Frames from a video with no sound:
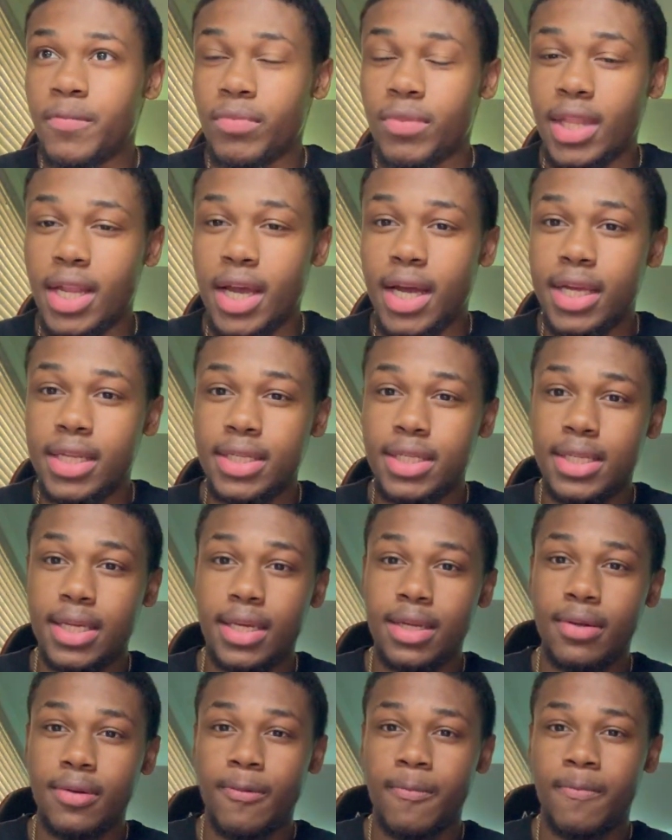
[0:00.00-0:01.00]
Nah,
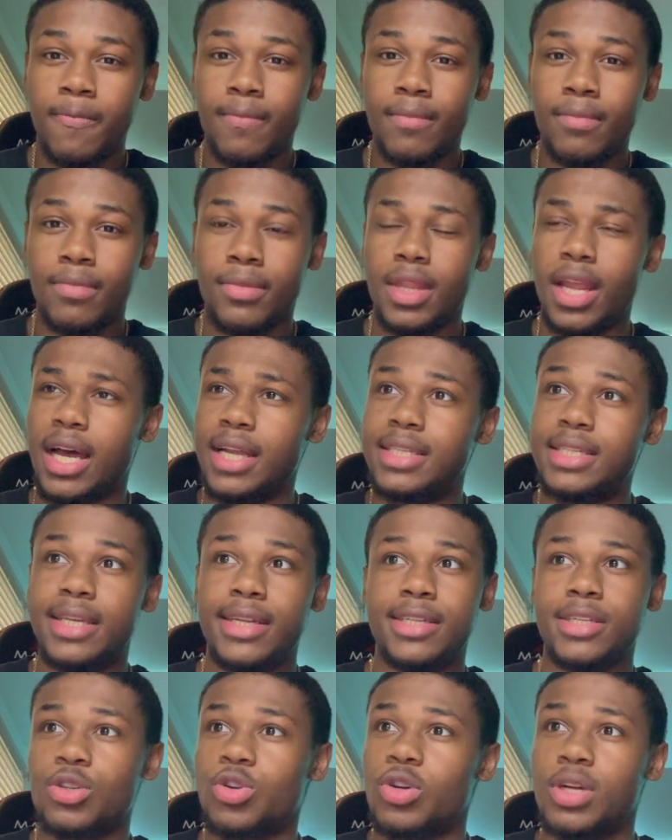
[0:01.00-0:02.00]
10
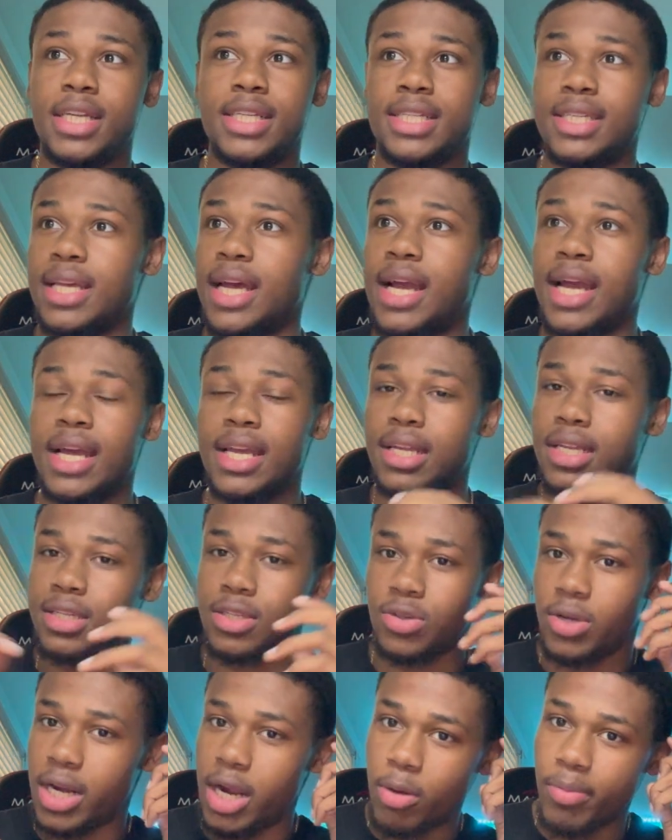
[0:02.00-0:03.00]
is crazy. I gotta get this
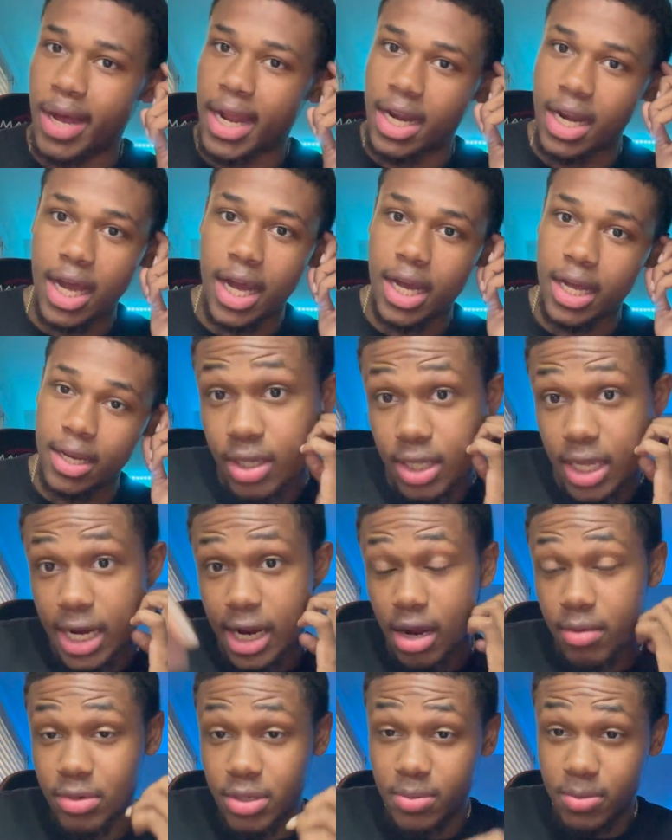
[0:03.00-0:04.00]
joint out by 9. Like,
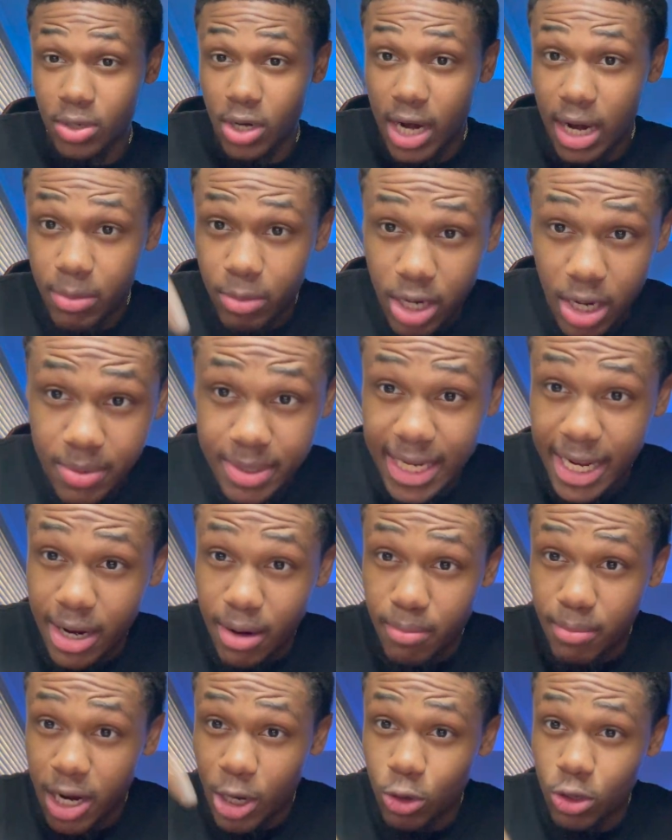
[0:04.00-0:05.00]
comment, subscribe, ReUpZay,
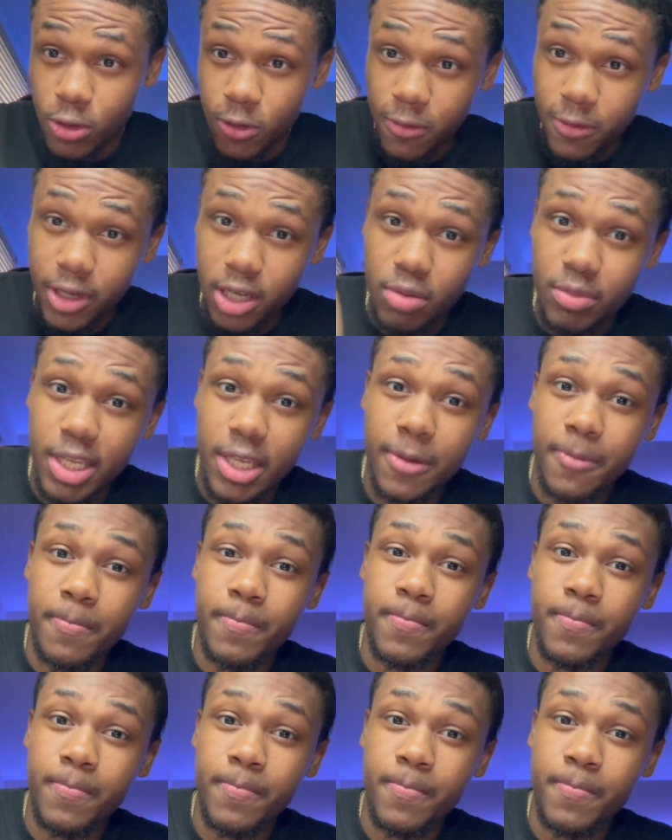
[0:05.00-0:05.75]
I'm out, you feel me?